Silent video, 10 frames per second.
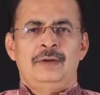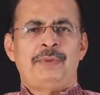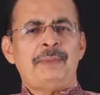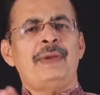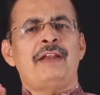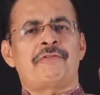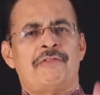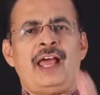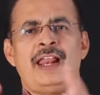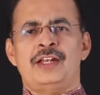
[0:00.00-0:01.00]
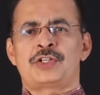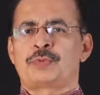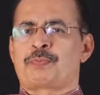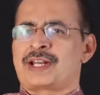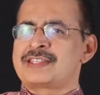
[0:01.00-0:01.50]
Prepare well to
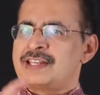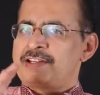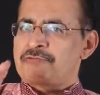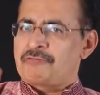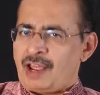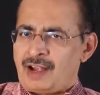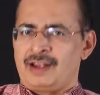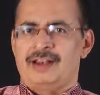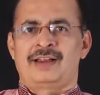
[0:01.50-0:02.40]
present well.